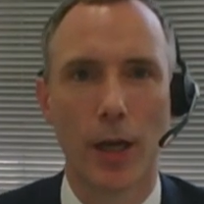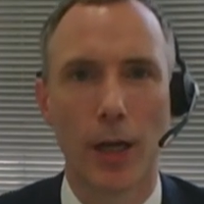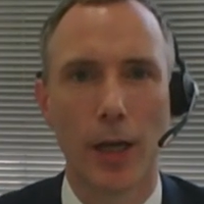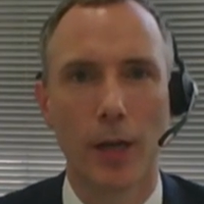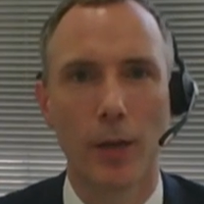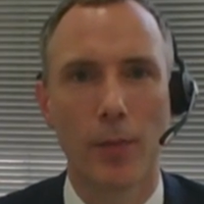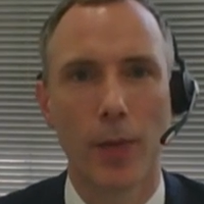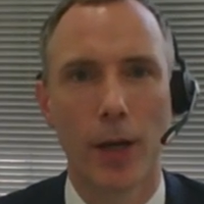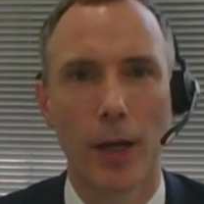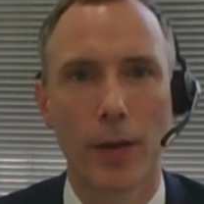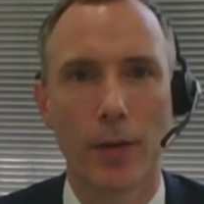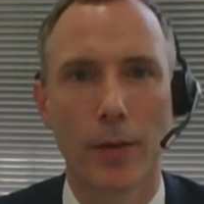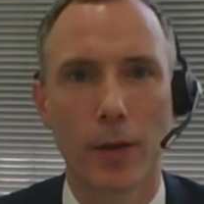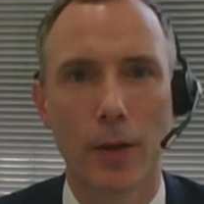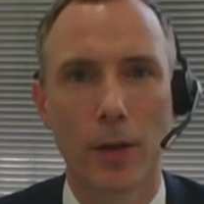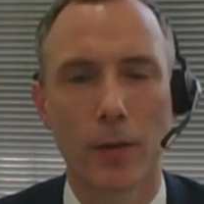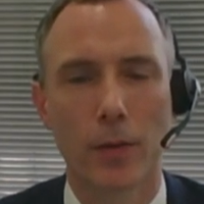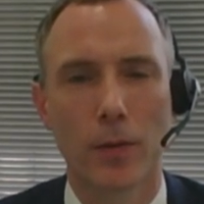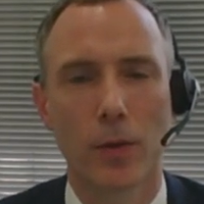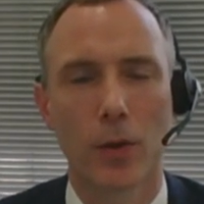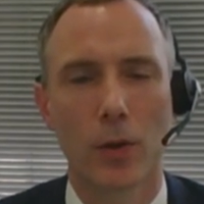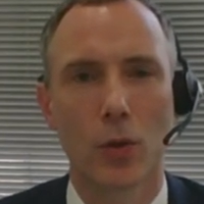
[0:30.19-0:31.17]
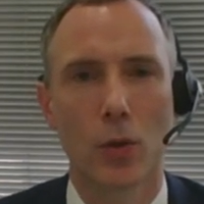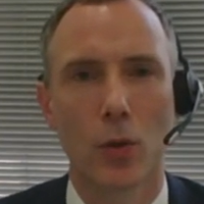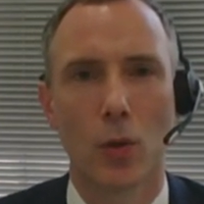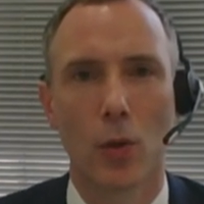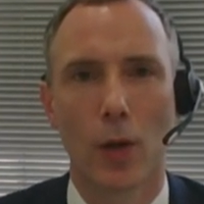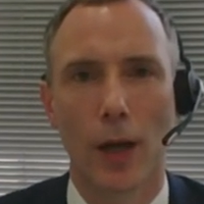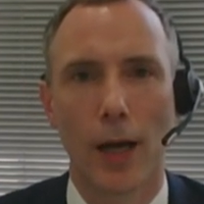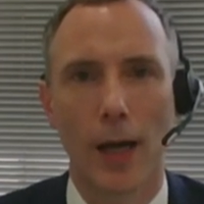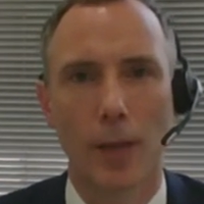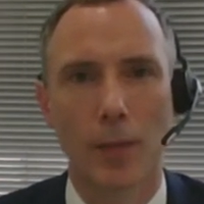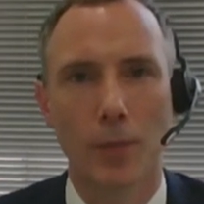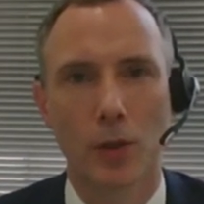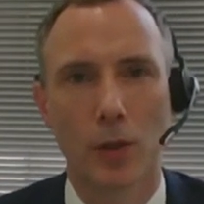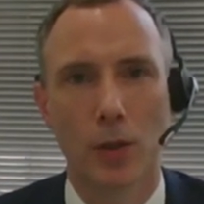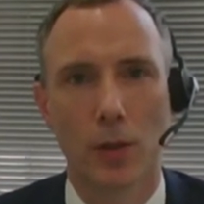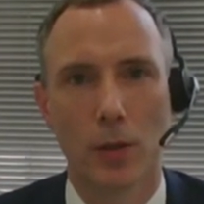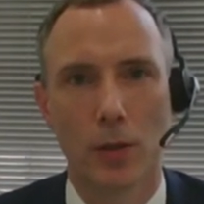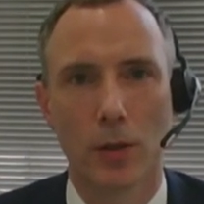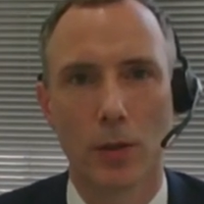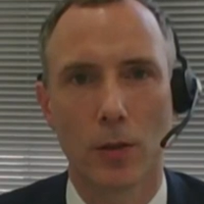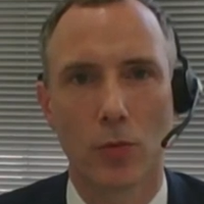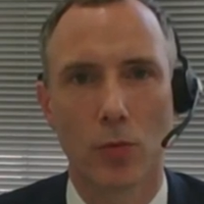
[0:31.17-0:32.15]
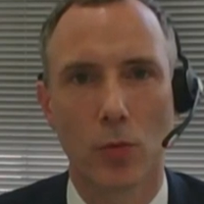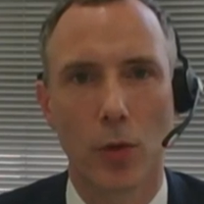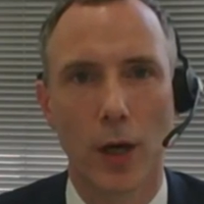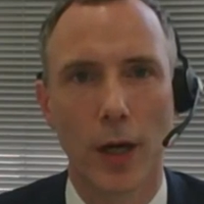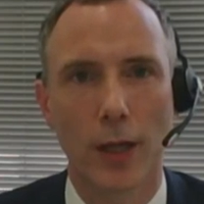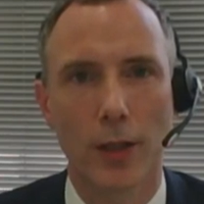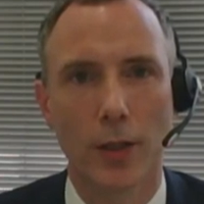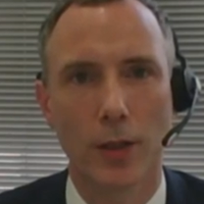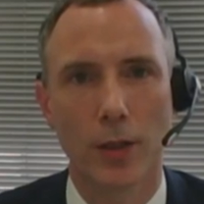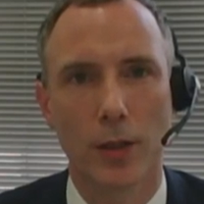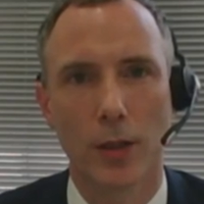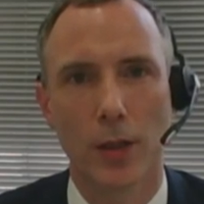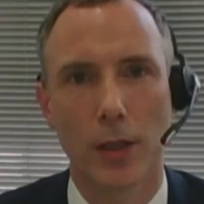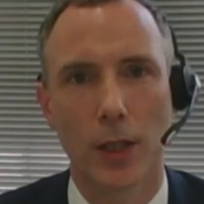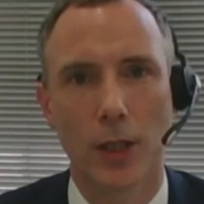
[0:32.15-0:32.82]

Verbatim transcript: he made the, the call absolutely right to